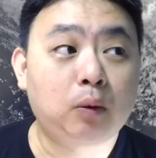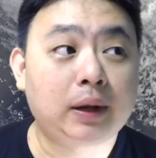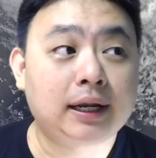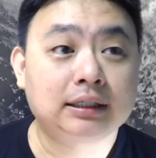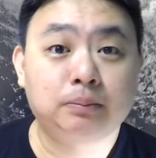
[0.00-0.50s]

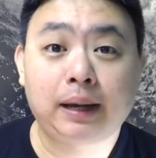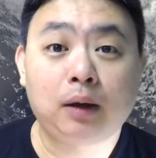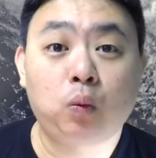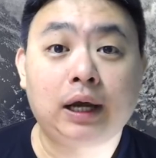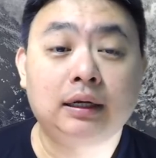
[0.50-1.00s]
When there's bad
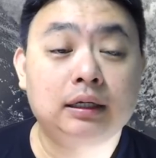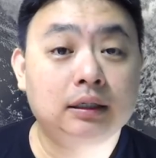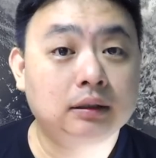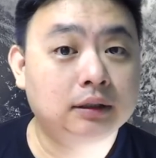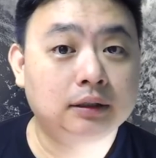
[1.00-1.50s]

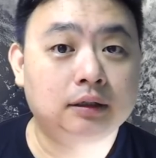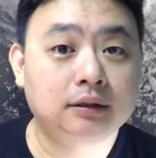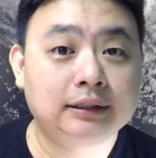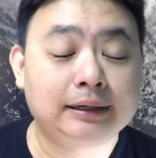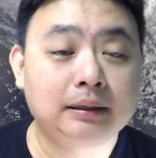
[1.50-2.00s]
weather, you know,
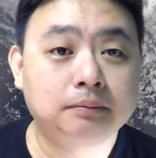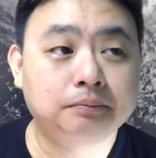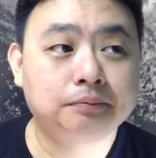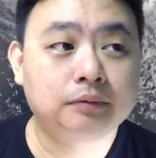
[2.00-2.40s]
think